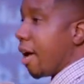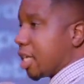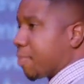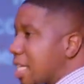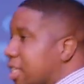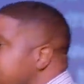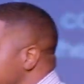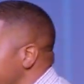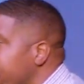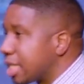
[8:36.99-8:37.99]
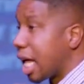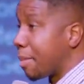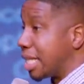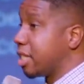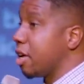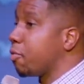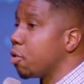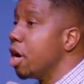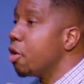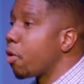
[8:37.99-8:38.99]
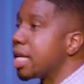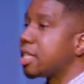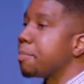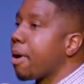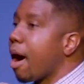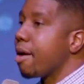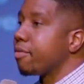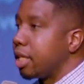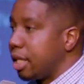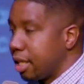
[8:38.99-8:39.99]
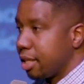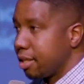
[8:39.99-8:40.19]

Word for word: especially if some of us, like myself, were raised in poverty.